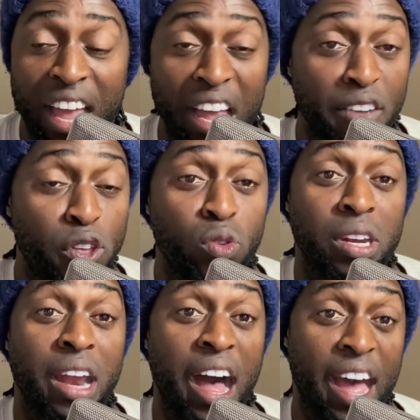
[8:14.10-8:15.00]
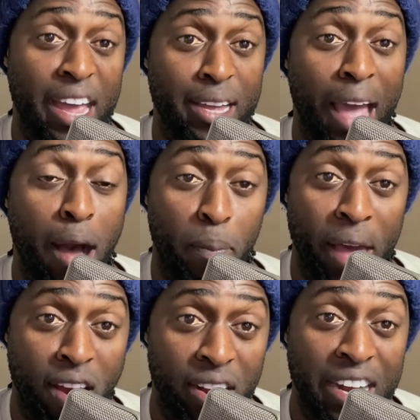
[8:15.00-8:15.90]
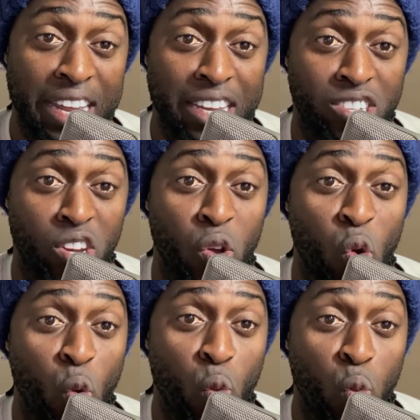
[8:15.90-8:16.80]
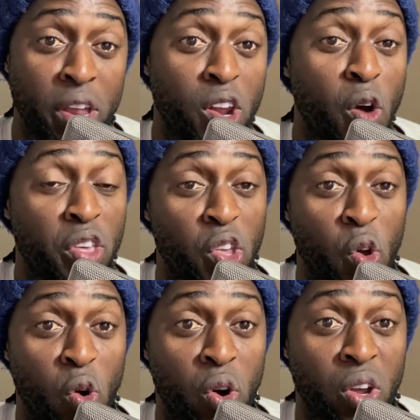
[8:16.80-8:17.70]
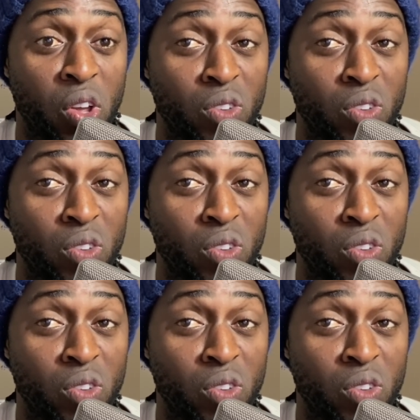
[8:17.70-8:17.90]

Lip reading: if you deny how apparent it is, we know that you're